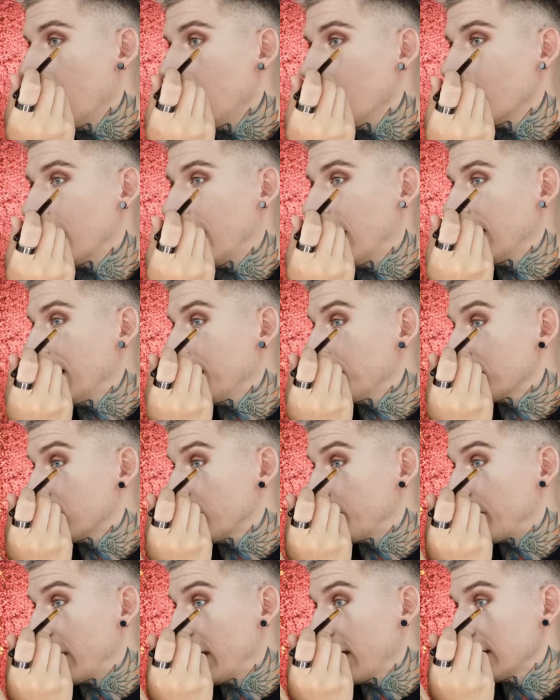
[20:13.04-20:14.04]
Oh, and I'm
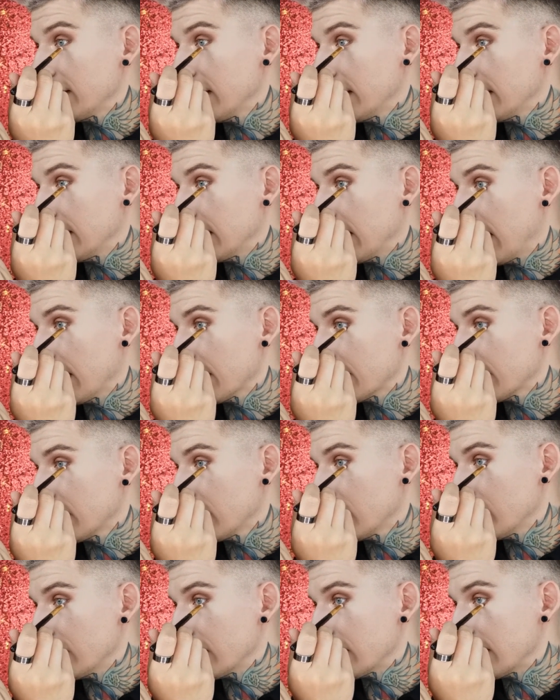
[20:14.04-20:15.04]
surprised that the
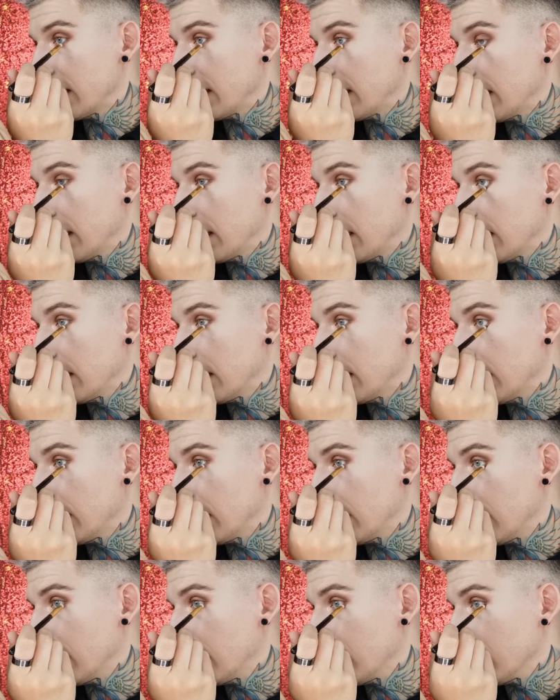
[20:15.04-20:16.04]
eyeshadow is not
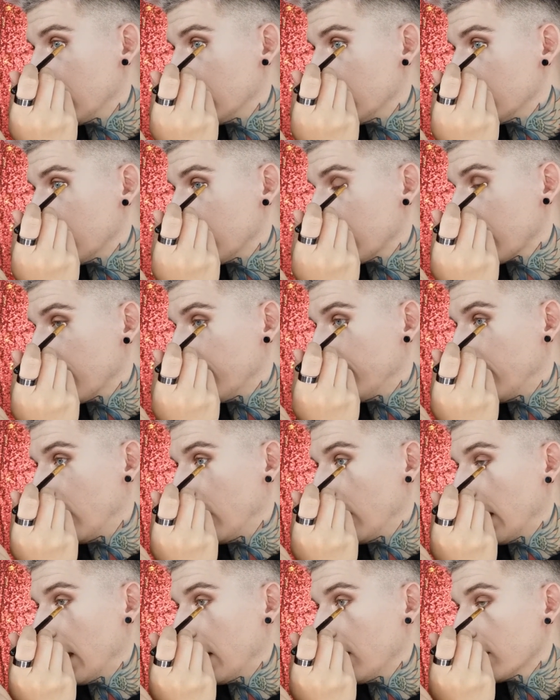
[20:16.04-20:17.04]
doing a
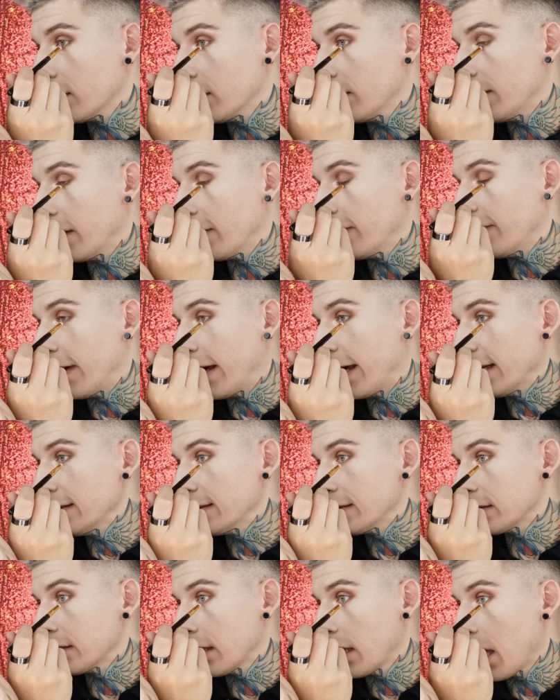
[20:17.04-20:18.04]
fallout on my
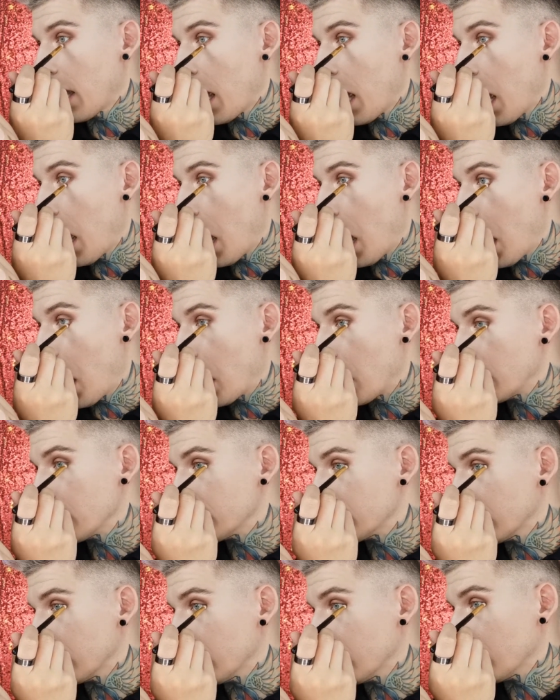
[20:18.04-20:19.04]
face.
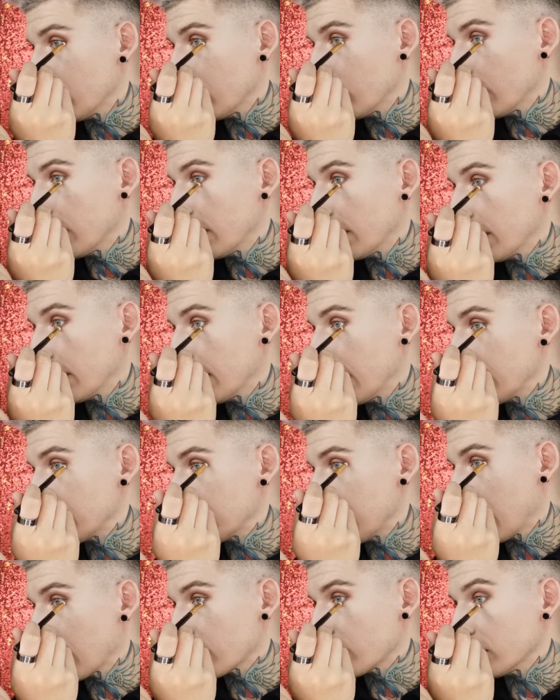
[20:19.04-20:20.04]
So
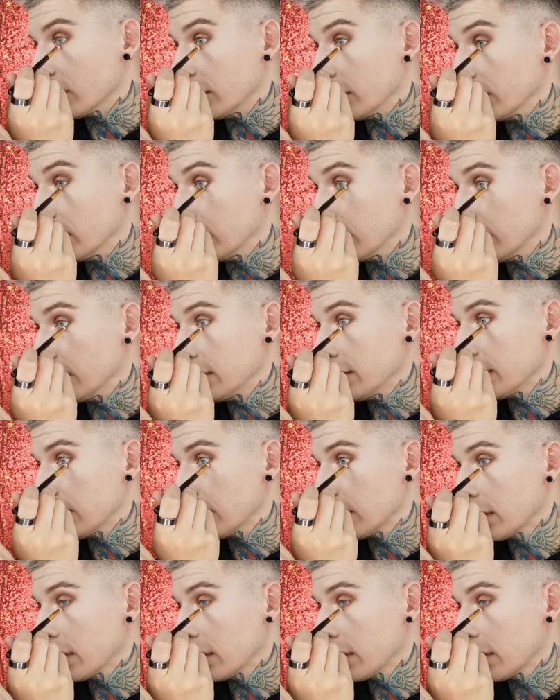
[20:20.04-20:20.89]
that's actually good.